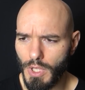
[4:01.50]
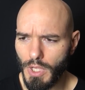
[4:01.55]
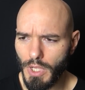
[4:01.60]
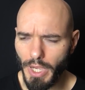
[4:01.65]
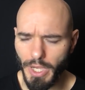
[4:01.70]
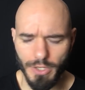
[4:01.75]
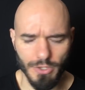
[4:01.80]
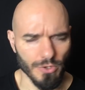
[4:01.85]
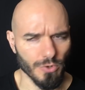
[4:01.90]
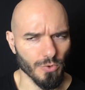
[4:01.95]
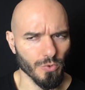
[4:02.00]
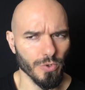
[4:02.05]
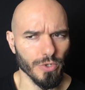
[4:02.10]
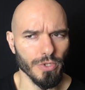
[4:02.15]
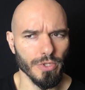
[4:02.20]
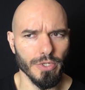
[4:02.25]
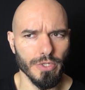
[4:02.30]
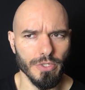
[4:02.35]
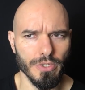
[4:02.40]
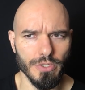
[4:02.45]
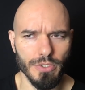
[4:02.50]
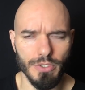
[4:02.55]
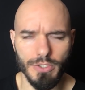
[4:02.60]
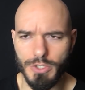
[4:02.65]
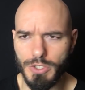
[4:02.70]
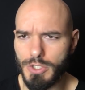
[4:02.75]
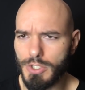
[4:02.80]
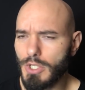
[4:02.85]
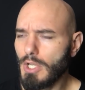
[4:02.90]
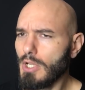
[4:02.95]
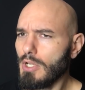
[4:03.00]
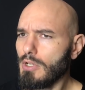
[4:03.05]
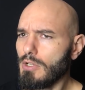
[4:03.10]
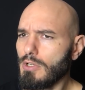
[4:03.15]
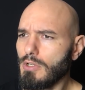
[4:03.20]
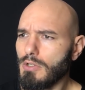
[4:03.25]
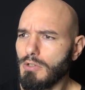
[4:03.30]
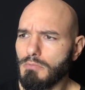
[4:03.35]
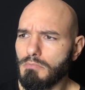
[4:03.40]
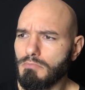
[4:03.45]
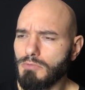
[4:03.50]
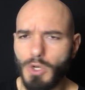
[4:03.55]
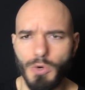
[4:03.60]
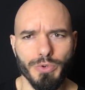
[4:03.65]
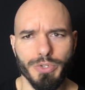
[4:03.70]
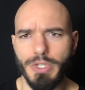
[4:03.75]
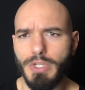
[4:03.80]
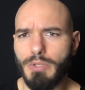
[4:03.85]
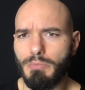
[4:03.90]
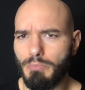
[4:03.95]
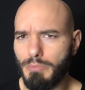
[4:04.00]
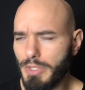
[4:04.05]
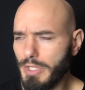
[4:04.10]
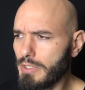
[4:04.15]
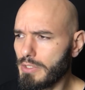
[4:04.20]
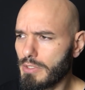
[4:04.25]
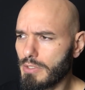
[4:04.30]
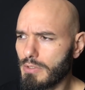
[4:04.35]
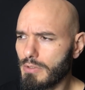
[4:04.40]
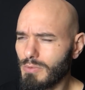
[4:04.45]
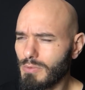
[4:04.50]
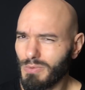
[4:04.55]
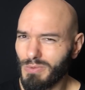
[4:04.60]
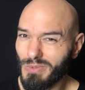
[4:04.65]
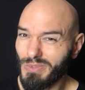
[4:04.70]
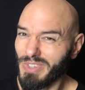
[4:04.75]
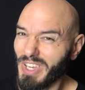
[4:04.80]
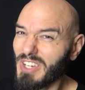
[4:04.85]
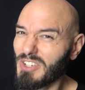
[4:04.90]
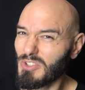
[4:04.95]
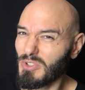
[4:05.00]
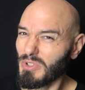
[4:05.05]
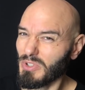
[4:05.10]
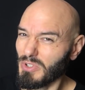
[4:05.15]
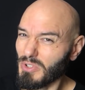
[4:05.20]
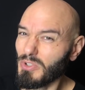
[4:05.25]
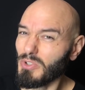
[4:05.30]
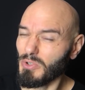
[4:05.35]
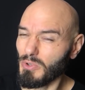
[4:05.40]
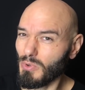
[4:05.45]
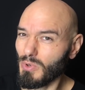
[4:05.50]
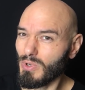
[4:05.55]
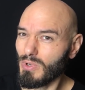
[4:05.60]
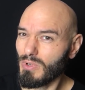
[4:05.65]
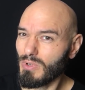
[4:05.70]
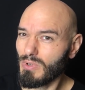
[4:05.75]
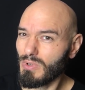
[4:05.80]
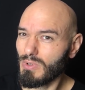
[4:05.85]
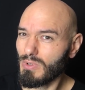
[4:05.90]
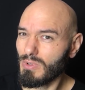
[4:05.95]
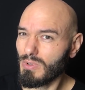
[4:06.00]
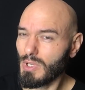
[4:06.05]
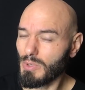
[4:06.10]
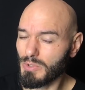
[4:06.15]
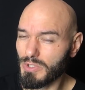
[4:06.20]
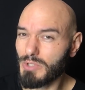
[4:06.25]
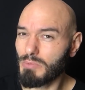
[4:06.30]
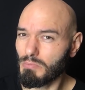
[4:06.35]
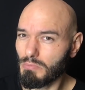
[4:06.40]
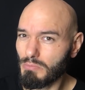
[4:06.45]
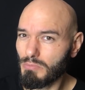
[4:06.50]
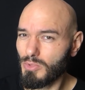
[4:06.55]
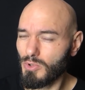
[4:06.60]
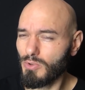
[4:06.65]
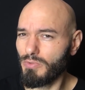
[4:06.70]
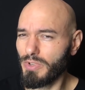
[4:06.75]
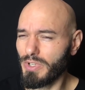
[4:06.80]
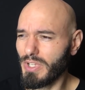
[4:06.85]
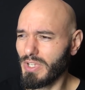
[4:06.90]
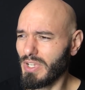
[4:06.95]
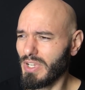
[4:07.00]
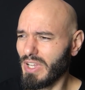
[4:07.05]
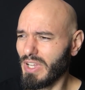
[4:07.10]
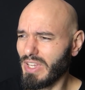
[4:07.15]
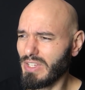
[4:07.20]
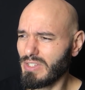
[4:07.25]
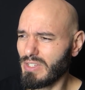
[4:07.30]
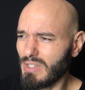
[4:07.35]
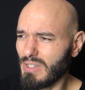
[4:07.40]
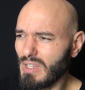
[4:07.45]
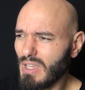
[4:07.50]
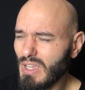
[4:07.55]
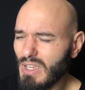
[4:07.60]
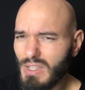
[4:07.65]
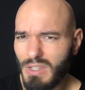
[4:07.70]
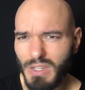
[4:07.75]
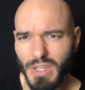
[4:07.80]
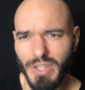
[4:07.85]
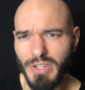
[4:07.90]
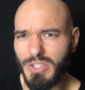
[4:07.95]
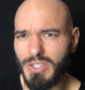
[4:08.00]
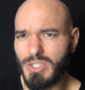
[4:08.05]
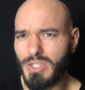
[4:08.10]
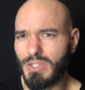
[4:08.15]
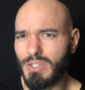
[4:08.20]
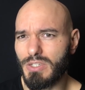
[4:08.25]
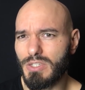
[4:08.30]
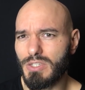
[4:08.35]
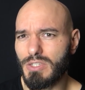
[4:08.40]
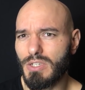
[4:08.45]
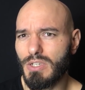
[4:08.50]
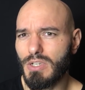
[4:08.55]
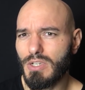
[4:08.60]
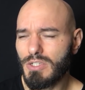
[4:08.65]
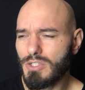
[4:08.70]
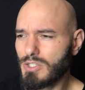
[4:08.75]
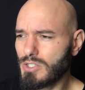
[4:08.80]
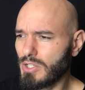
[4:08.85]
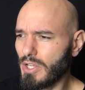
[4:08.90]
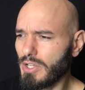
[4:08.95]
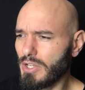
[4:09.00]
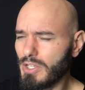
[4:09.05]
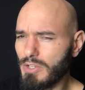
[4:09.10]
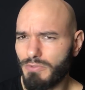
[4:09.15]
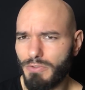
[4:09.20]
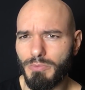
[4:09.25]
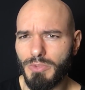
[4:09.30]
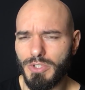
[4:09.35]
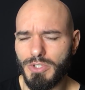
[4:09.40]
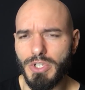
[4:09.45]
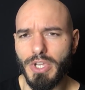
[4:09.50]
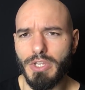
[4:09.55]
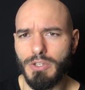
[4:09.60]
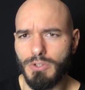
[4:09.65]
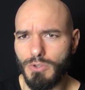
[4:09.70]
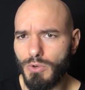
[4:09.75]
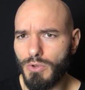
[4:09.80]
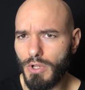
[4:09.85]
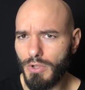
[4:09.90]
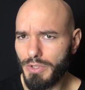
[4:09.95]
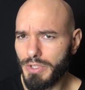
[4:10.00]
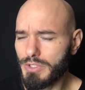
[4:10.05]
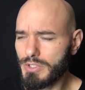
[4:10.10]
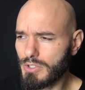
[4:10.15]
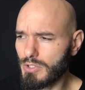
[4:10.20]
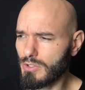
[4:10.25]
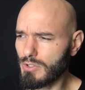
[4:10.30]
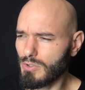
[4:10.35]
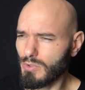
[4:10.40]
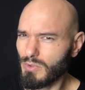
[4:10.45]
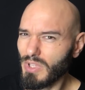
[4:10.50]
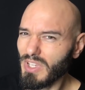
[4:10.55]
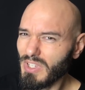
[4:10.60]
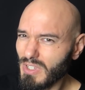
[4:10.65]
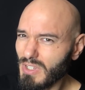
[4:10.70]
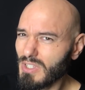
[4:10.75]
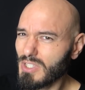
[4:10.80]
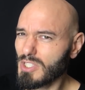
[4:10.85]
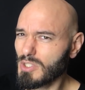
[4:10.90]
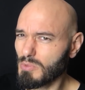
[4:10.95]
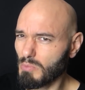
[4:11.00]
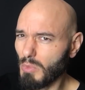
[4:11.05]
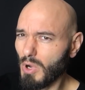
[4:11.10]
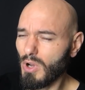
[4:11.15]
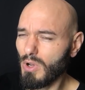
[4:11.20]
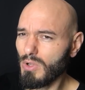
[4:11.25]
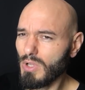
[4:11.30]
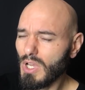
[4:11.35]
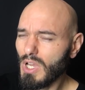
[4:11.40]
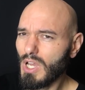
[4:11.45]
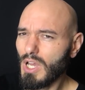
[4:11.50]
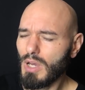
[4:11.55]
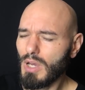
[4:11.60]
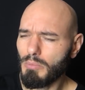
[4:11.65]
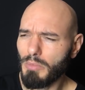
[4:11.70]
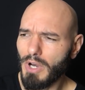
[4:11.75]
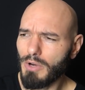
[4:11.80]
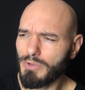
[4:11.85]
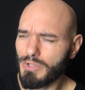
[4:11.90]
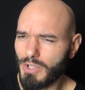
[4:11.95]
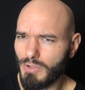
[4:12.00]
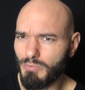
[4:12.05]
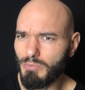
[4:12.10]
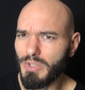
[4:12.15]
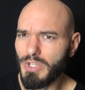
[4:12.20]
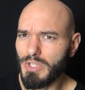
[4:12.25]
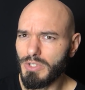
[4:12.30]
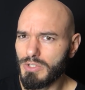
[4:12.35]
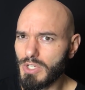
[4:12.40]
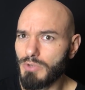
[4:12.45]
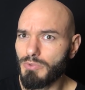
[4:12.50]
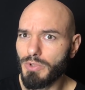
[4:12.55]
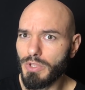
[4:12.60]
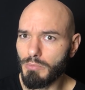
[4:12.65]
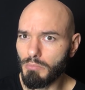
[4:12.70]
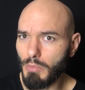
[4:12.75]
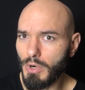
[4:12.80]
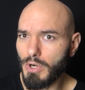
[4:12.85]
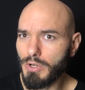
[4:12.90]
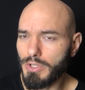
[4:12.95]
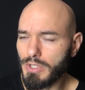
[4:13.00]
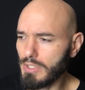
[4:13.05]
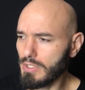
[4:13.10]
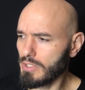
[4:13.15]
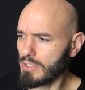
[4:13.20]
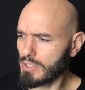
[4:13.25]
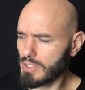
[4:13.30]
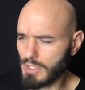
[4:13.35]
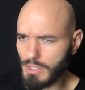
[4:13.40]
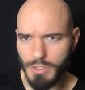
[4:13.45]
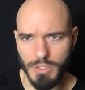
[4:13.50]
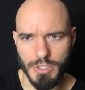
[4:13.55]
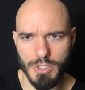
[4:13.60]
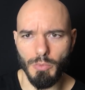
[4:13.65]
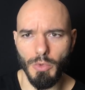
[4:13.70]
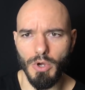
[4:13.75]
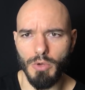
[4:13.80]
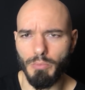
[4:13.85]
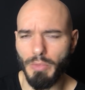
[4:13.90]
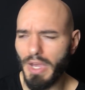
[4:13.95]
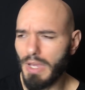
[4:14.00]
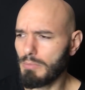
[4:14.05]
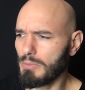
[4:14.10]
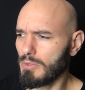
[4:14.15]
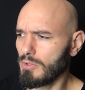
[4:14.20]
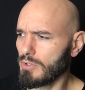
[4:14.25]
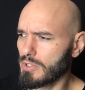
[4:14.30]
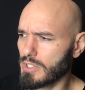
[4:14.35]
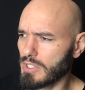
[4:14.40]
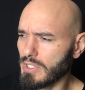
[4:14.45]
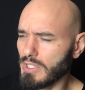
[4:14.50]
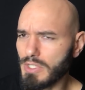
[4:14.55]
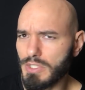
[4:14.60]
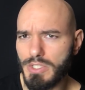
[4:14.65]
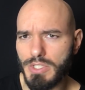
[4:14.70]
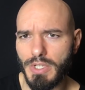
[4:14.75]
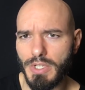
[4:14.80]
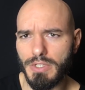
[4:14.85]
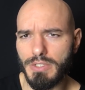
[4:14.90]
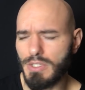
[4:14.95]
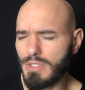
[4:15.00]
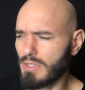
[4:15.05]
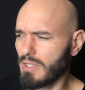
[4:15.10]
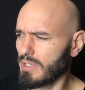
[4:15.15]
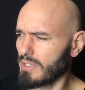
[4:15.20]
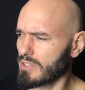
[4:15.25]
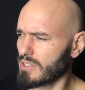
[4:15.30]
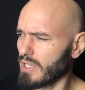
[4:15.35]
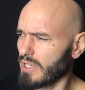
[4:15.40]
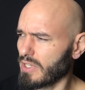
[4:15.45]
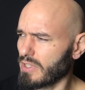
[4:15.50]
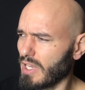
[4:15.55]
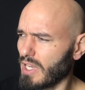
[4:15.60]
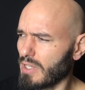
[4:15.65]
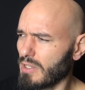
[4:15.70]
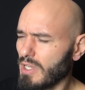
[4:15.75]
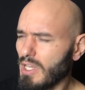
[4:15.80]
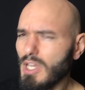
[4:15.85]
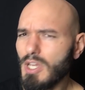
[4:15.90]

and gorillas don't eat meat. They actually do. That was proven in a 1996 study from the Jane Goodall Institute. They eat a small amount of meat, generally monkeys and small mammals and insects and things like that,